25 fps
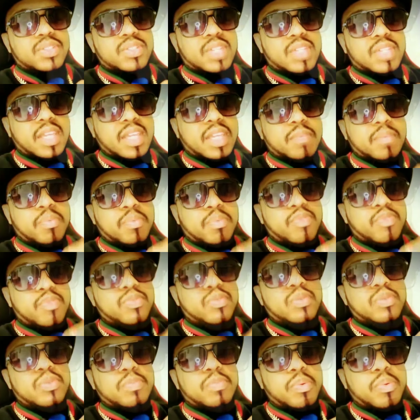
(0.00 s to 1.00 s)
pour que
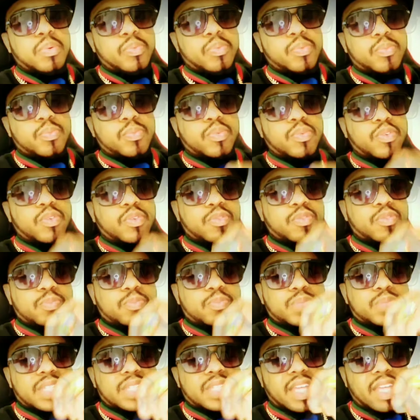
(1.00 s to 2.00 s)
vous puissiez
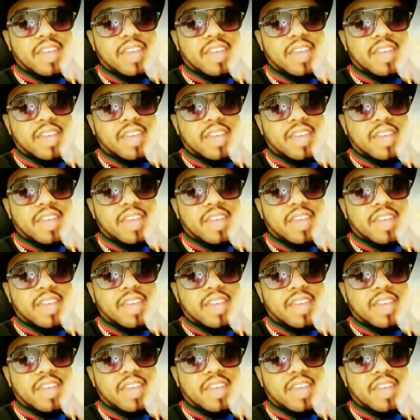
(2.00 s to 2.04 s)
investir.